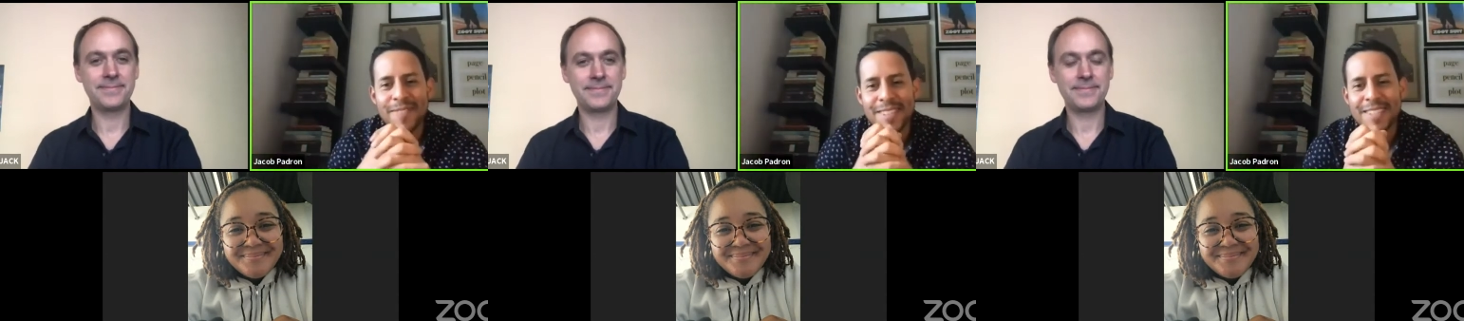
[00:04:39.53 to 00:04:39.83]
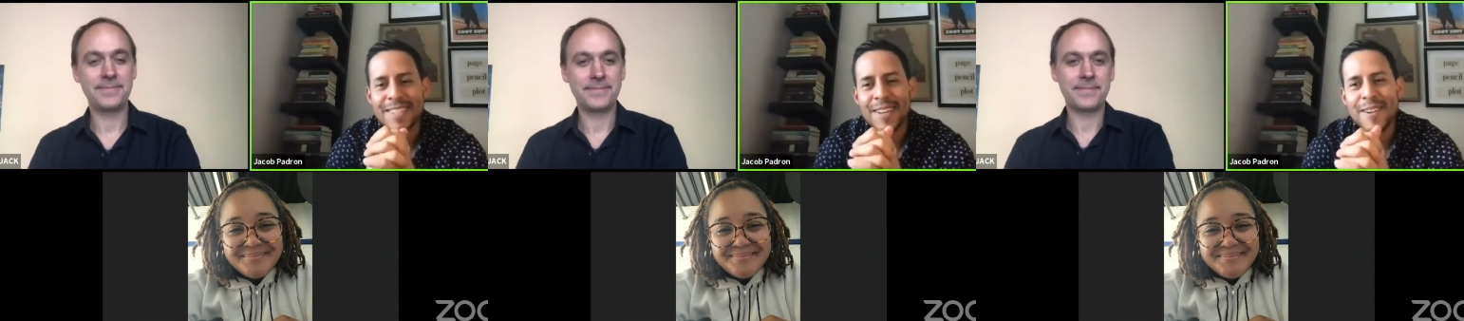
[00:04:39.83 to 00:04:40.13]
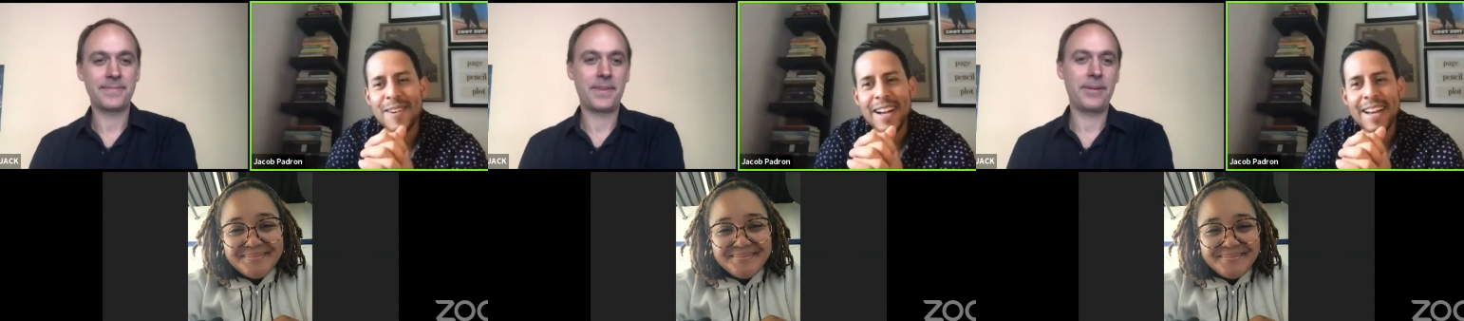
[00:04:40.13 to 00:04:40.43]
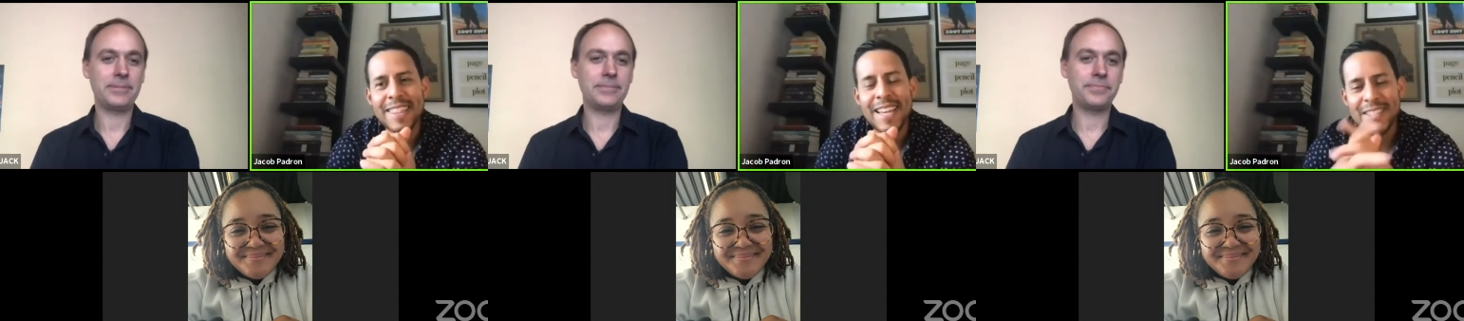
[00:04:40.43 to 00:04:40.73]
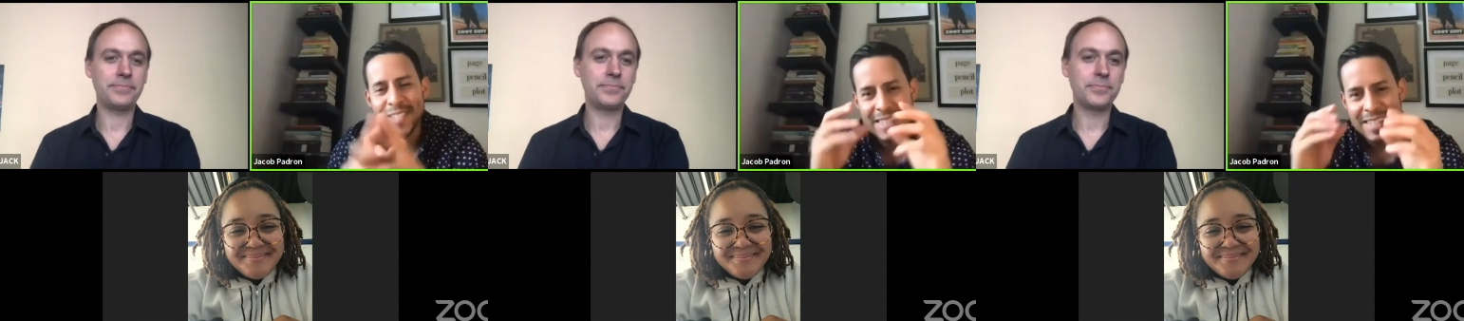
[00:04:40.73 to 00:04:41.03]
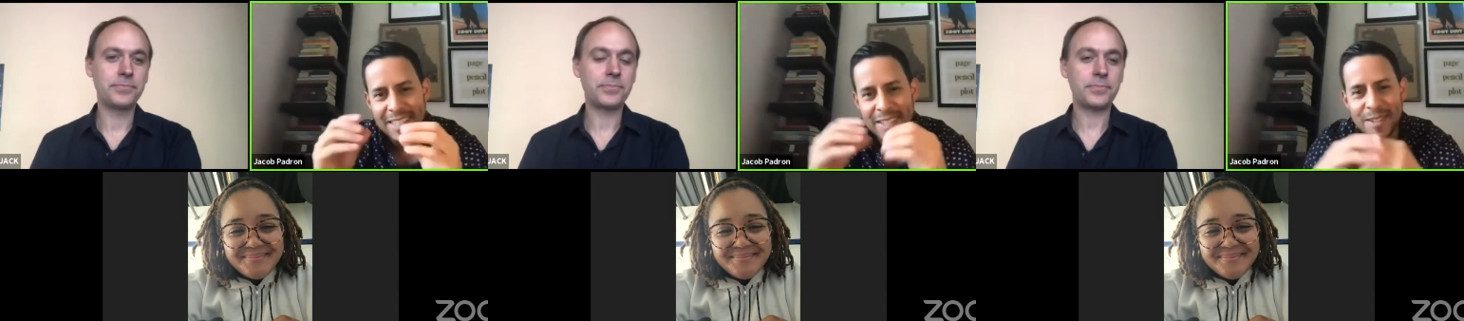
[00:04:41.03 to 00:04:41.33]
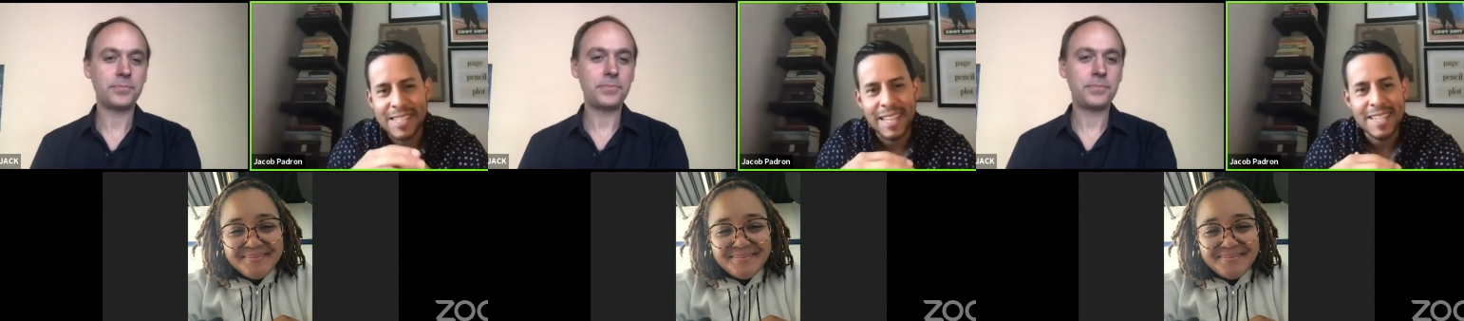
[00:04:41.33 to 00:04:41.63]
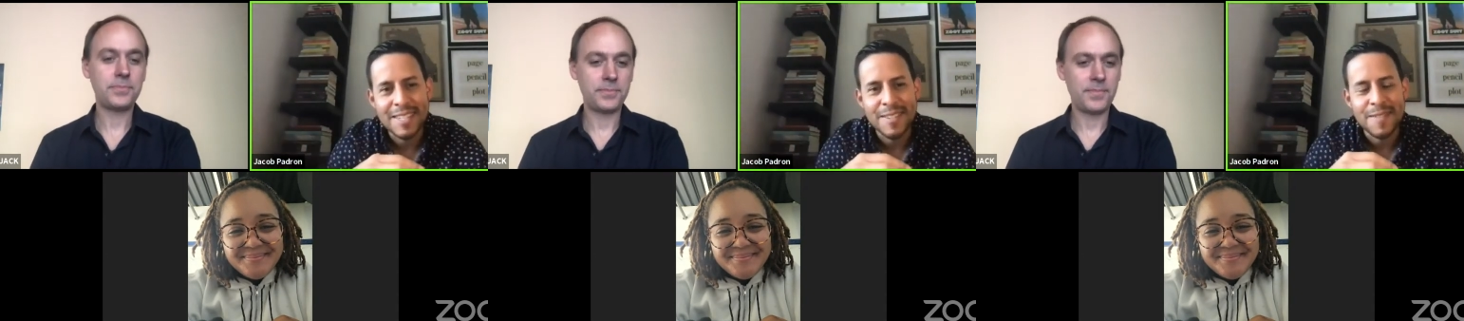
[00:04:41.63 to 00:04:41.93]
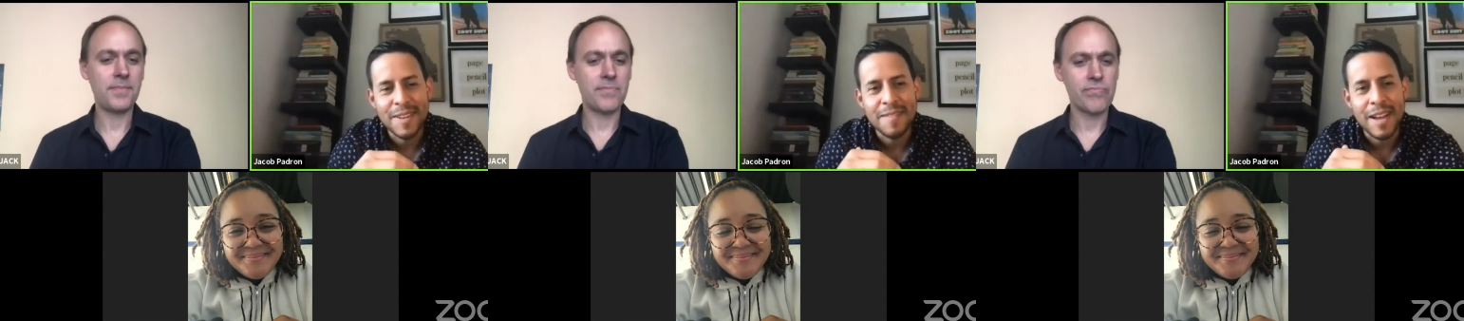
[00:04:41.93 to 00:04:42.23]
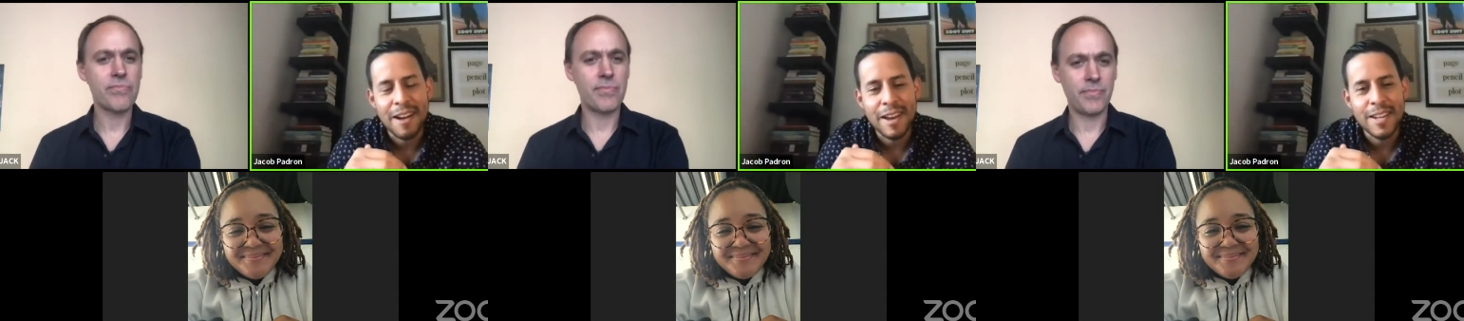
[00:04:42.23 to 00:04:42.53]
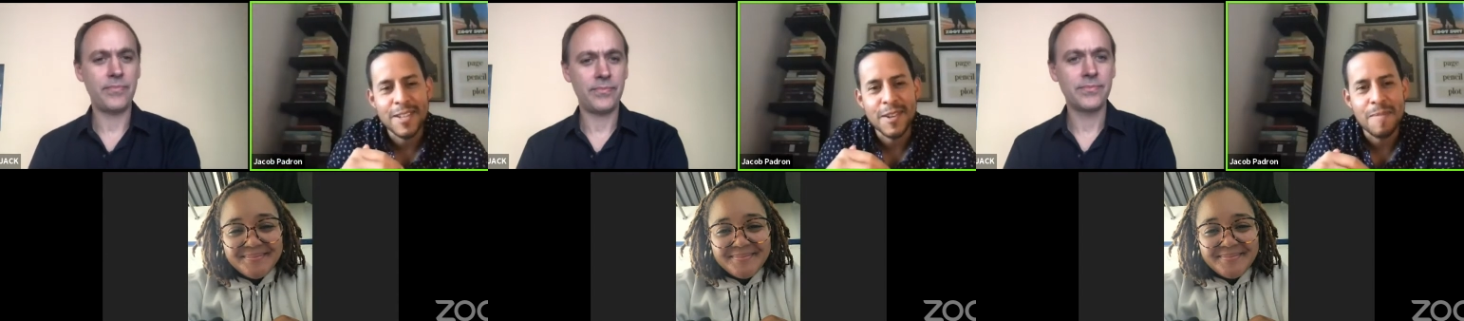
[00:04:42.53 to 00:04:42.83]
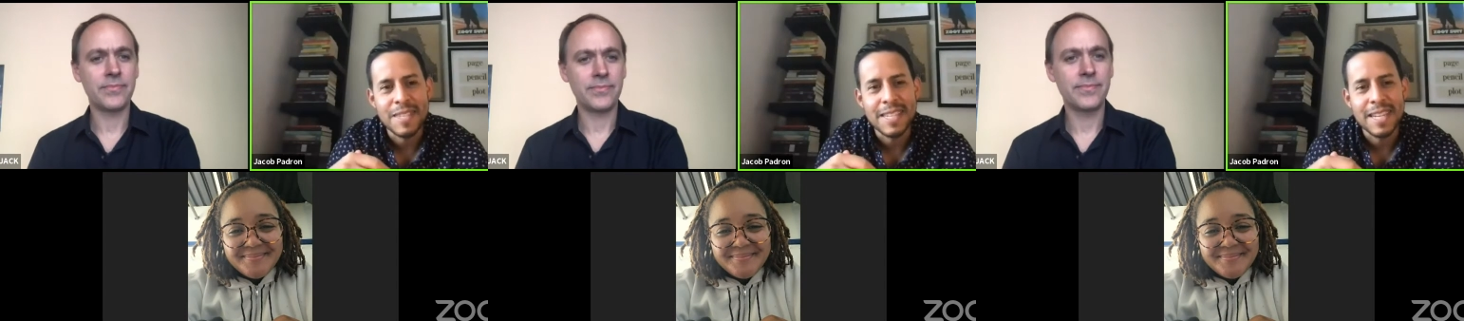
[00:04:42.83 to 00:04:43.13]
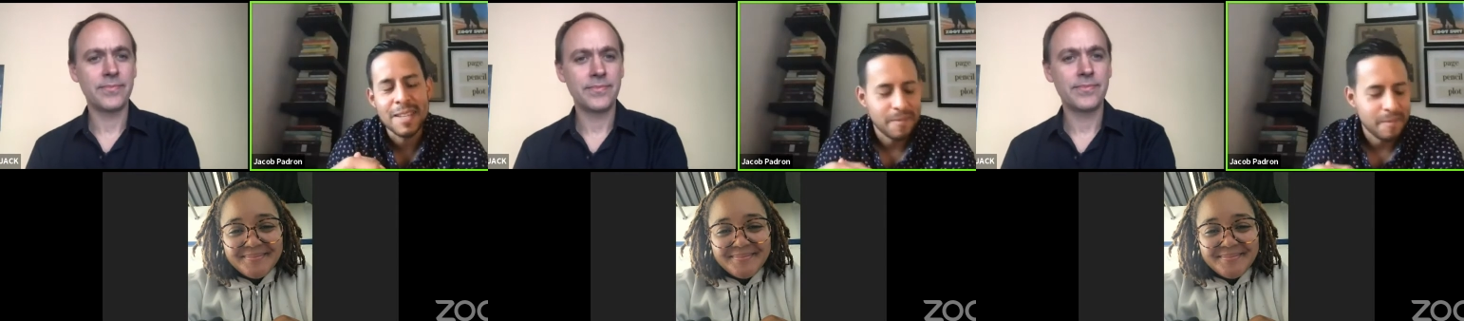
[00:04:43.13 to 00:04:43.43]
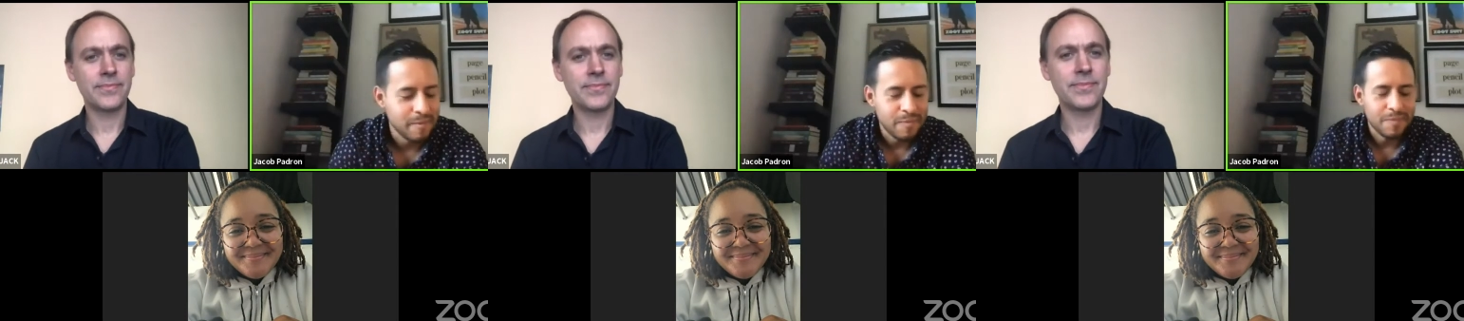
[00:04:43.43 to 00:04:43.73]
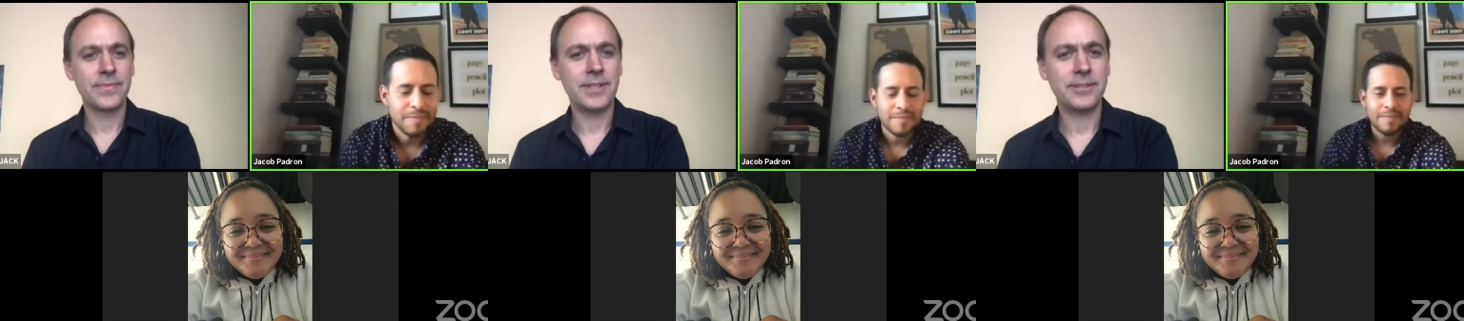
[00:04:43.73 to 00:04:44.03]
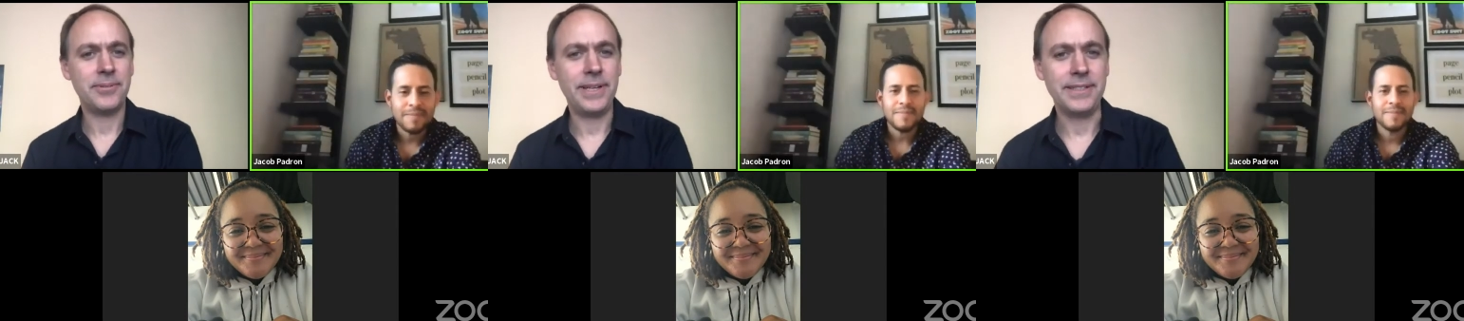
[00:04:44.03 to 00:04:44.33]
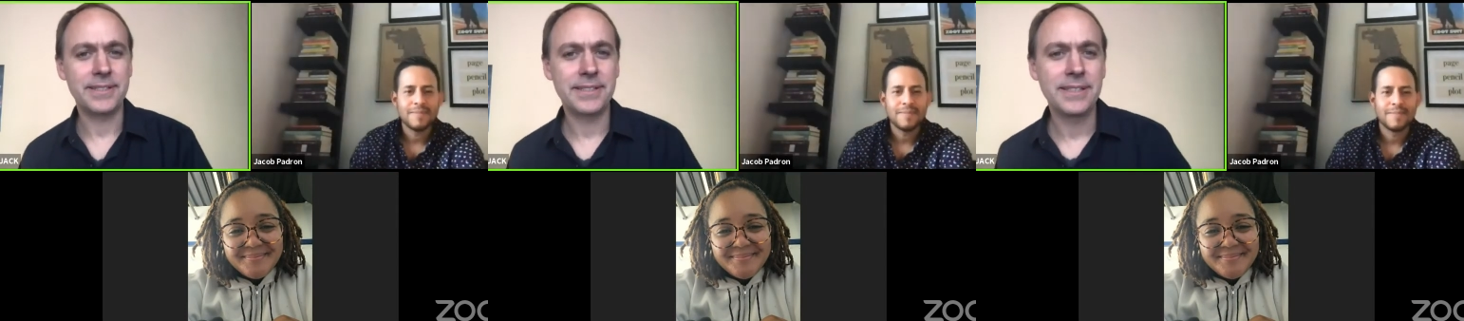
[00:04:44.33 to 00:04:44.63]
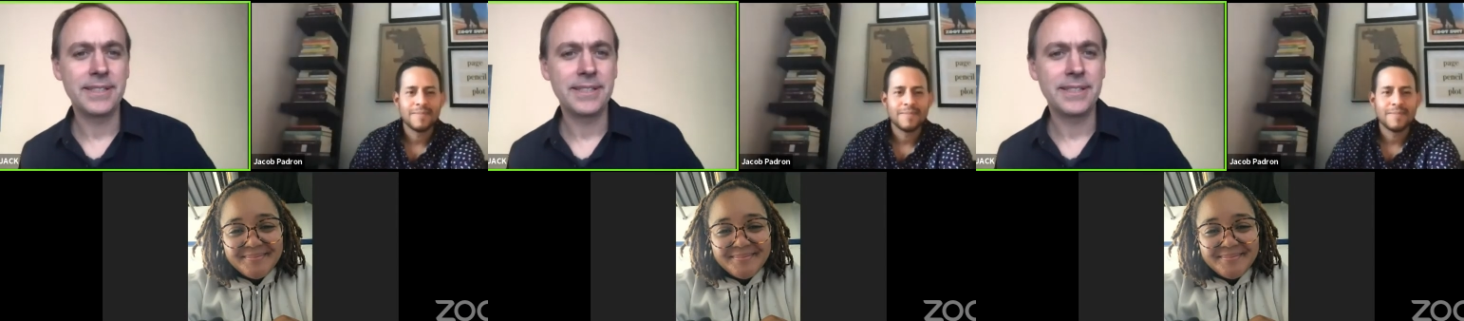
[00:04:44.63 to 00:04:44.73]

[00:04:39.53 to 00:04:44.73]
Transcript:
Speaker 1: So that's just a little slice of how I describe the city.
Speaker 2: Great.